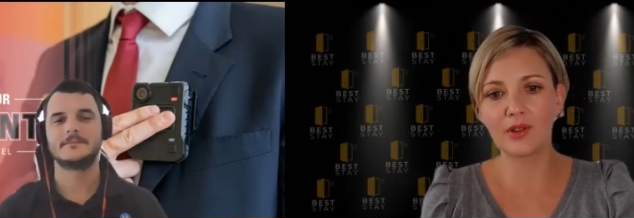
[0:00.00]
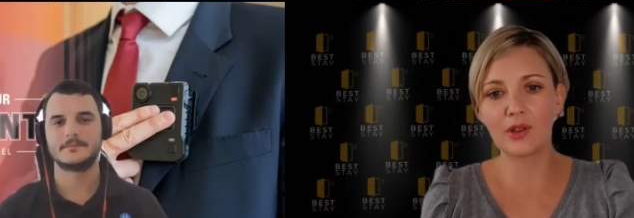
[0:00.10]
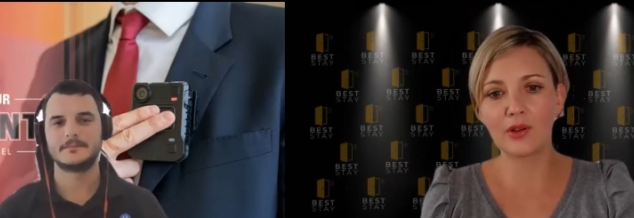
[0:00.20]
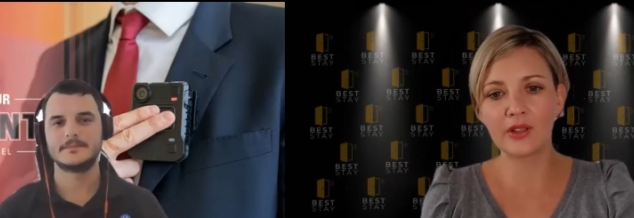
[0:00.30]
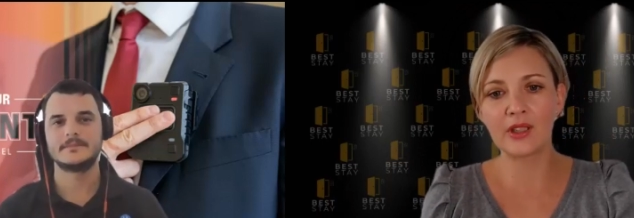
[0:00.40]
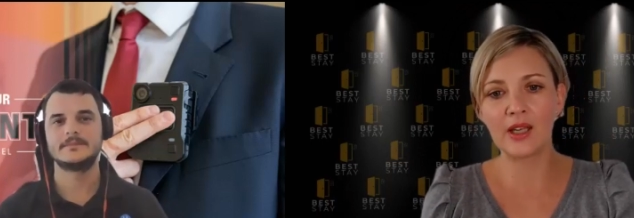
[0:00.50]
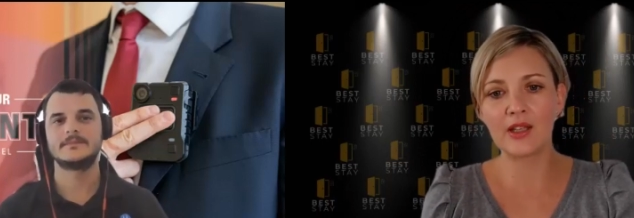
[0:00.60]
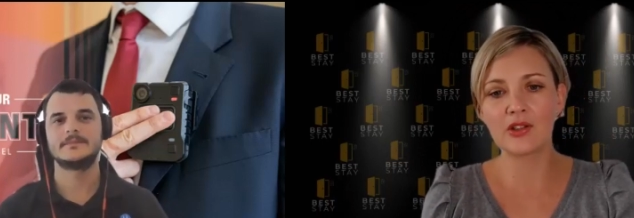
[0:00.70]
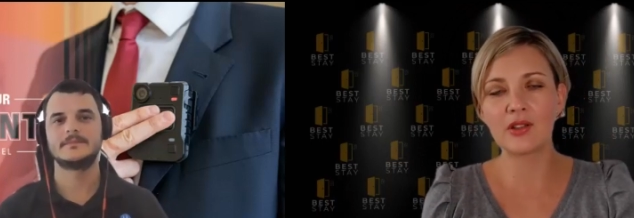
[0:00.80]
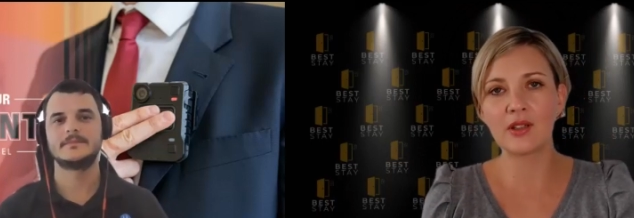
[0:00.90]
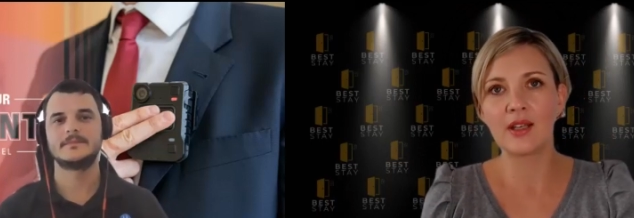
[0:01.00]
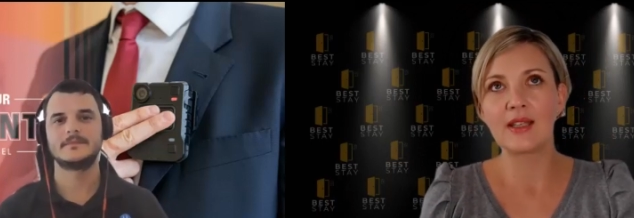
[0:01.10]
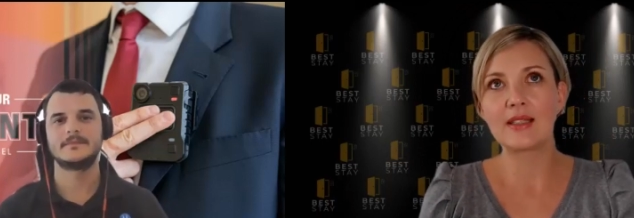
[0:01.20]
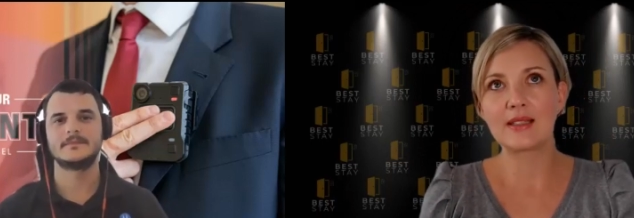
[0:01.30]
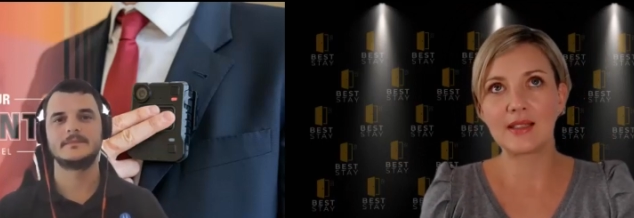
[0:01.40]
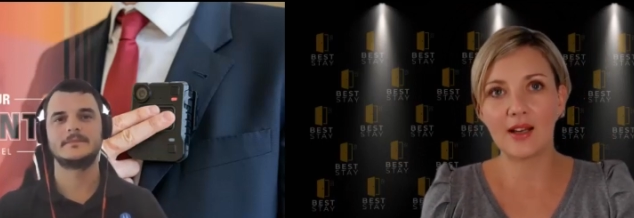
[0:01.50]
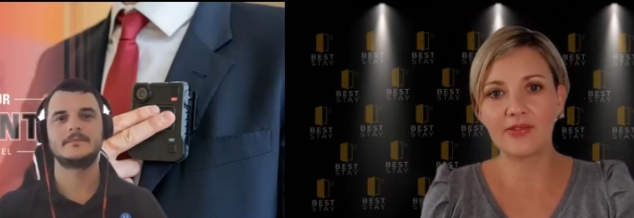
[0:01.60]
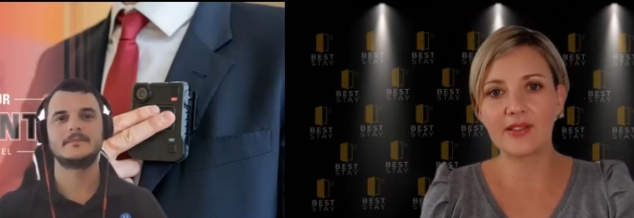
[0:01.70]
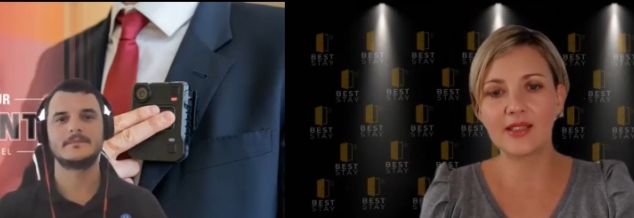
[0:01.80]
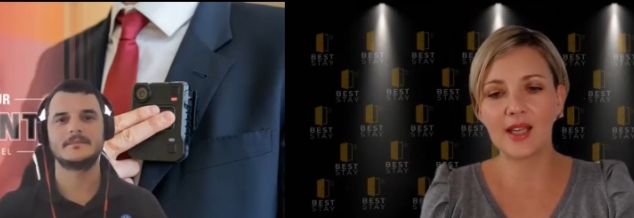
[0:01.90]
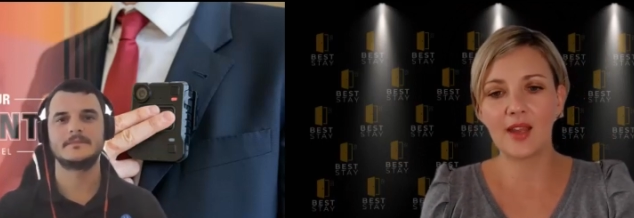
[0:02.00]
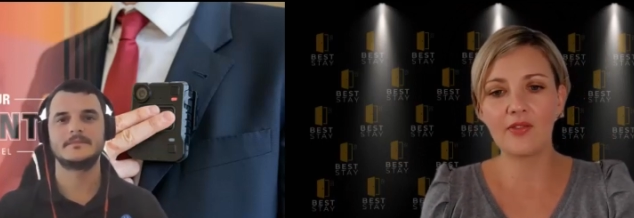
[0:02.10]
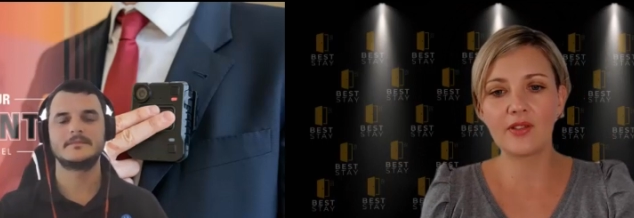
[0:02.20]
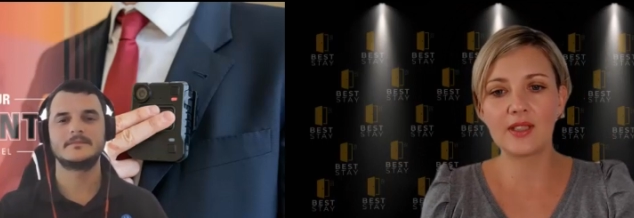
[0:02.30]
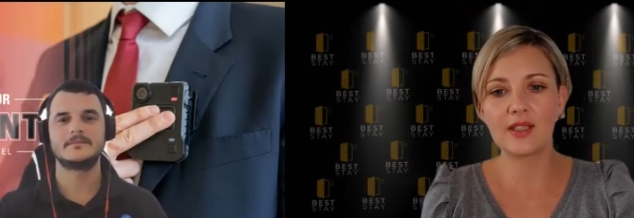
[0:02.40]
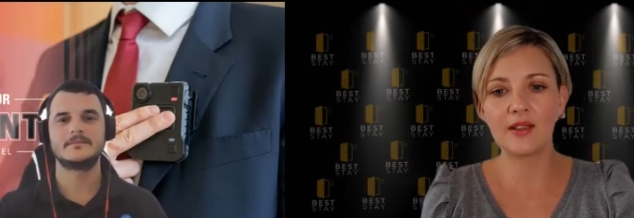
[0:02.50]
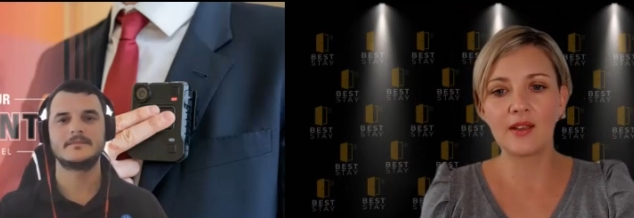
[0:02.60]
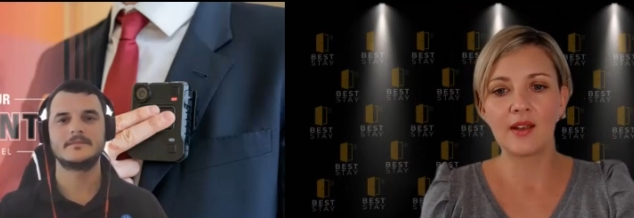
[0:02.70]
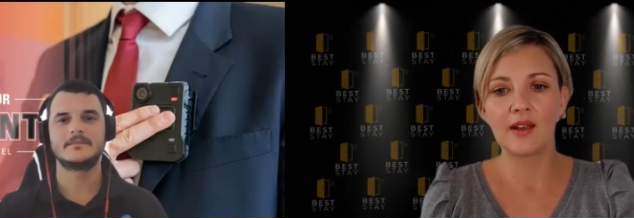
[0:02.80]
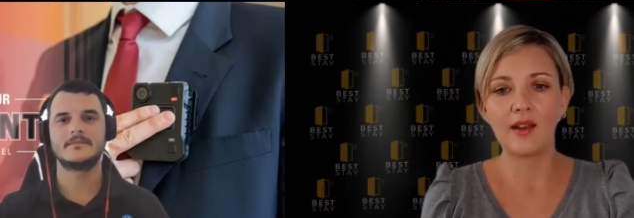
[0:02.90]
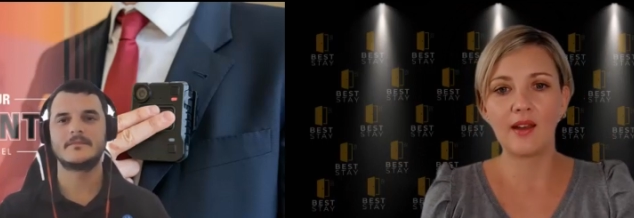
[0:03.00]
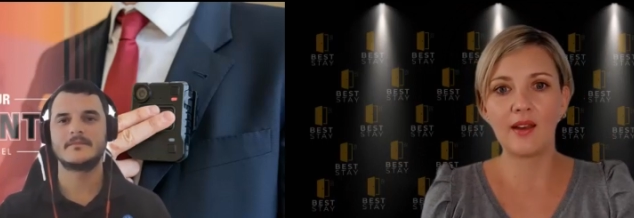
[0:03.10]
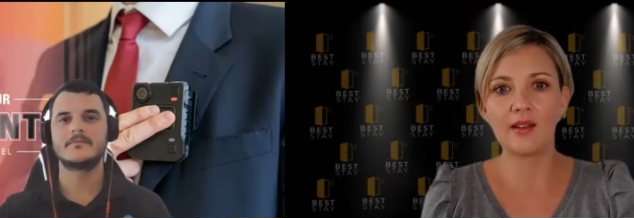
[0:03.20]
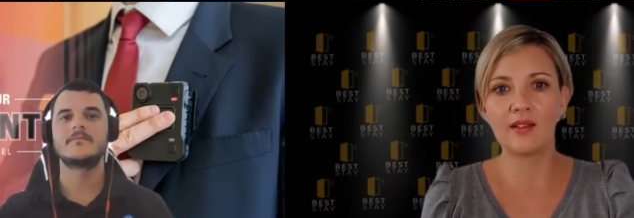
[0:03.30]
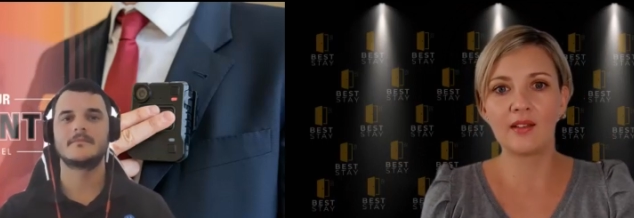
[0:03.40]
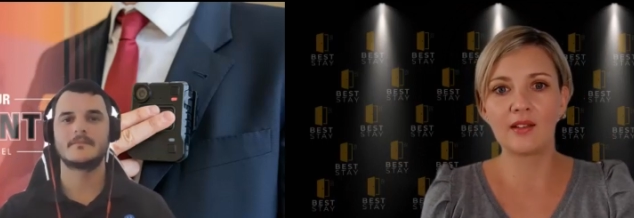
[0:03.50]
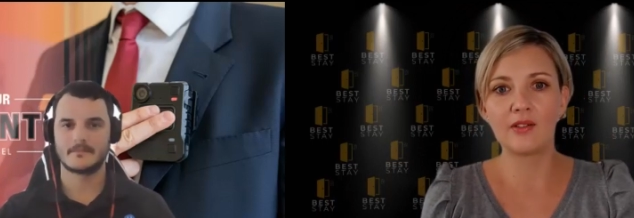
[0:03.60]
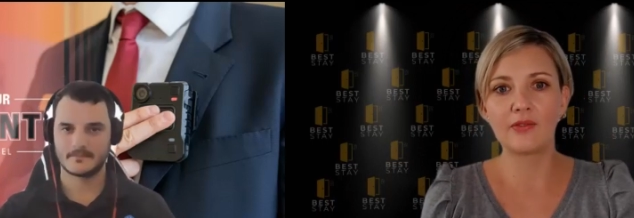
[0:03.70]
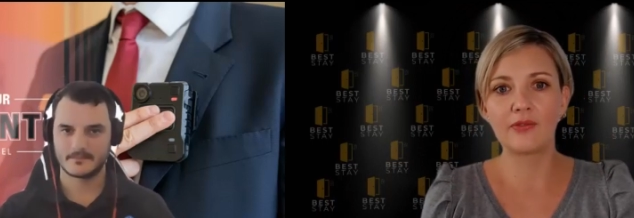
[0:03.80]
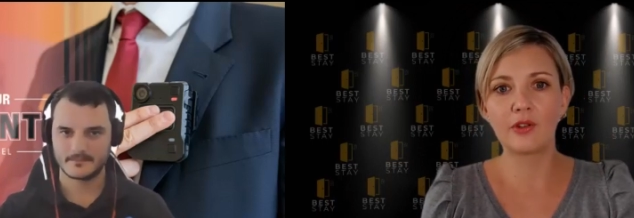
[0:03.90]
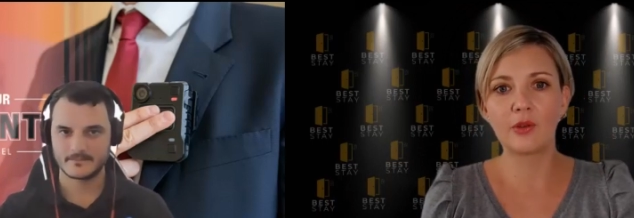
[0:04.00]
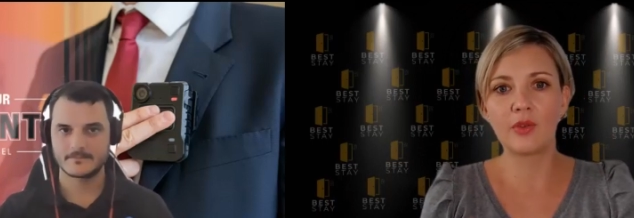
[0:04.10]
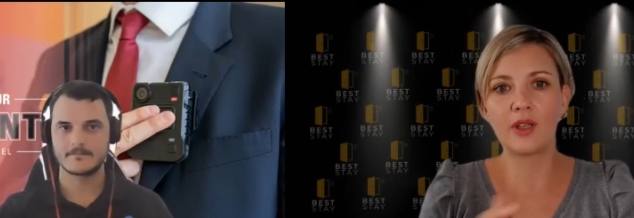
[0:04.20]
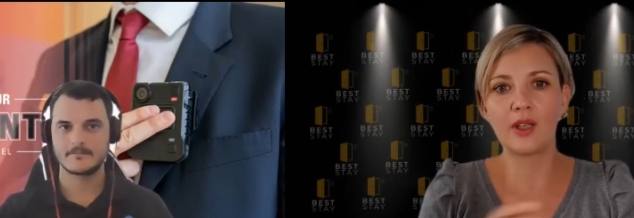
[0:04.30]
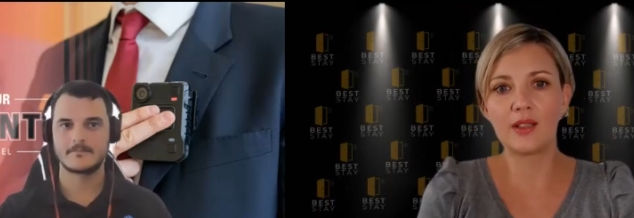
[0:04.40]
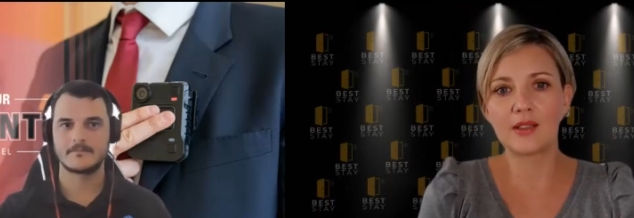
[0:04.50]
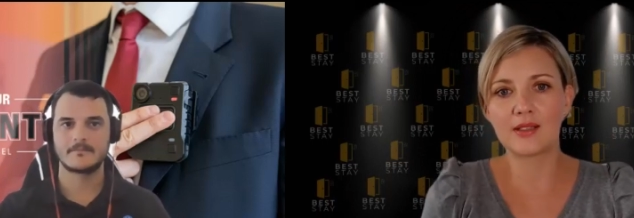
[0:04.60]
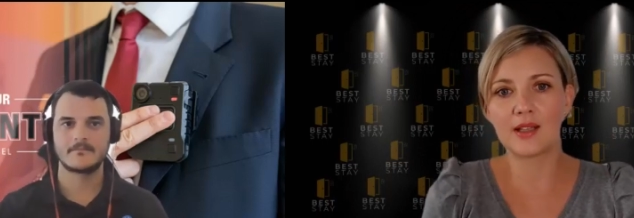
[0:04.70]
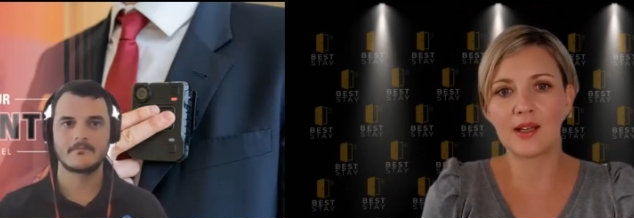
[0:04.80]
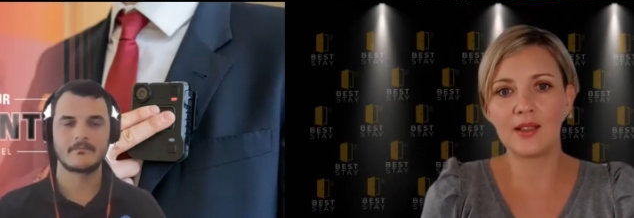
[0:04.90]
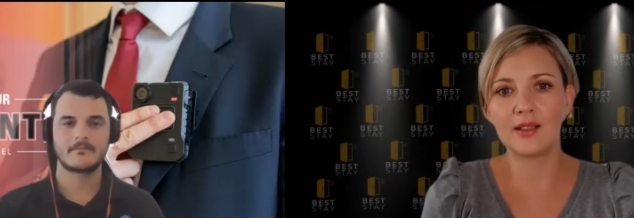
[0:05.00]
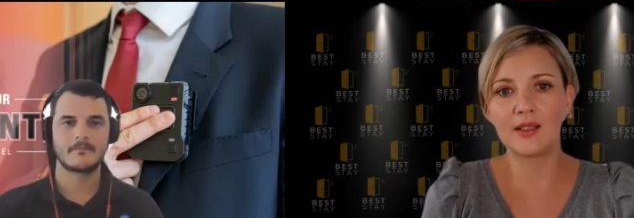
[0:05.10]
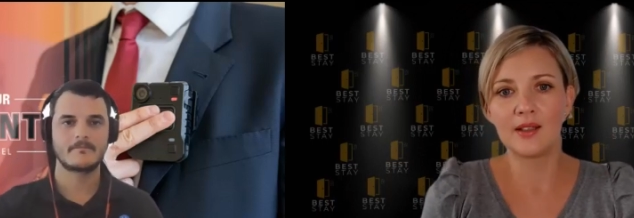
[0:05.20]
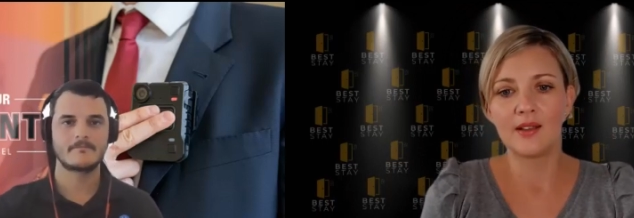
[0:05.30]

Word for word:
Speaker 1: coordination staff safety and from another side